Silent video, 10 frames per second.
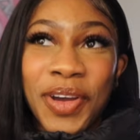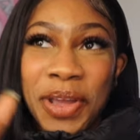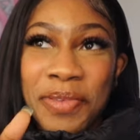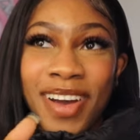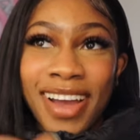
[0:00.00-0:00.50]

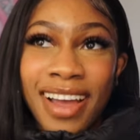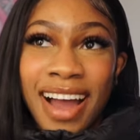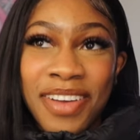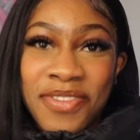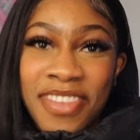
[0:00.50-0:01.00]
Okay, bye,
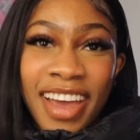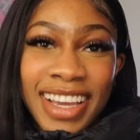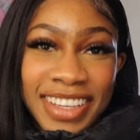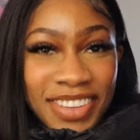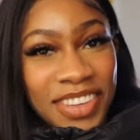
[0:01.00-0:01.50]
I'm
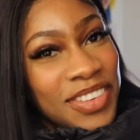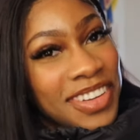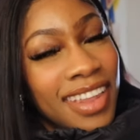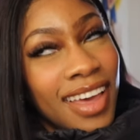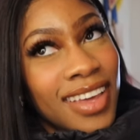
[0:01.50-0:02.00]
mad
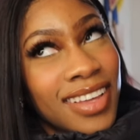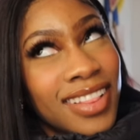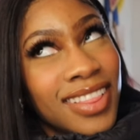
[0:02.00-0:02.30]
cute, like.